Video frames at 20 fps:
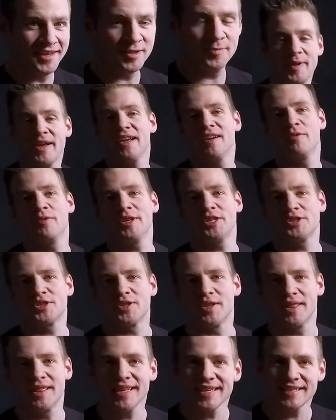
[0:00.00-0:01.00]
Speaking of
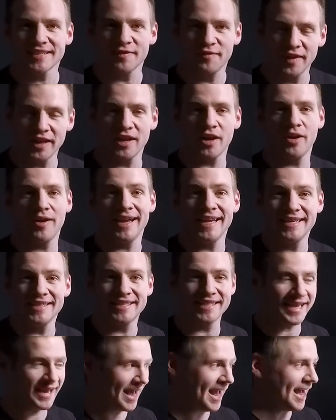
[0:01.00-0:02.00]
which, this video
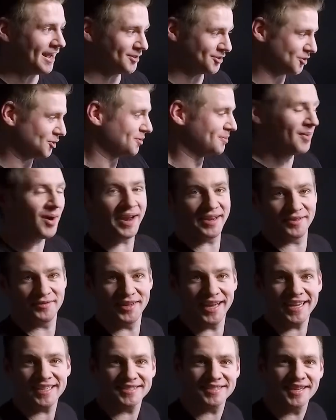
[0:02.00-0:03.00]
is, as you might
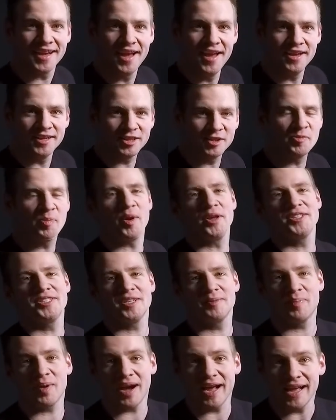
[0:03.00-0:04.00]
have guessed,
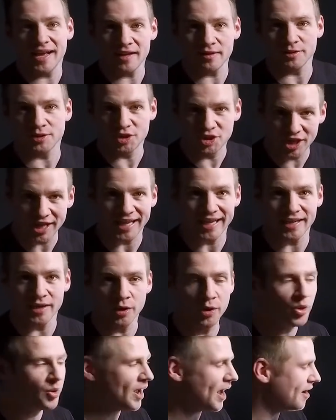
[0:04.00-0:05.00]
sponsored by
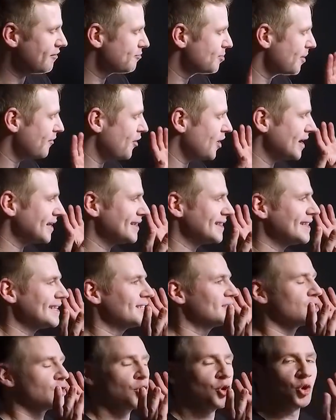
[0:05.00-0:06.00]
LG, who have provided
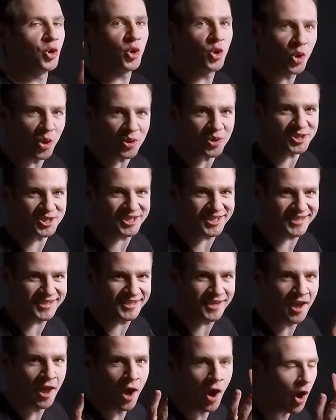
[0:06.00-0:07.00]
this
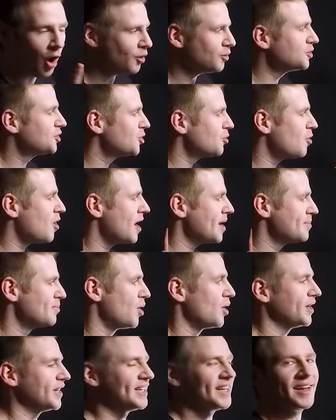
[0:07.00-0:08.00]
gorgeous
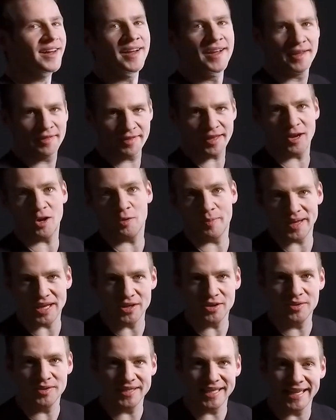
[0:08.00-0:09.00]
ultra-wide monitor that I'll be
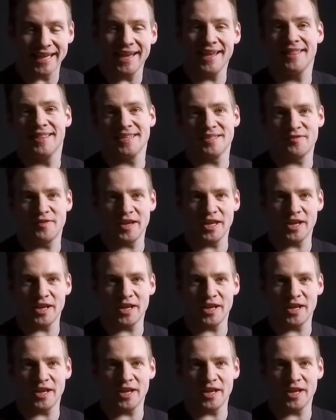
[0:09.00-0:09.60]
using in this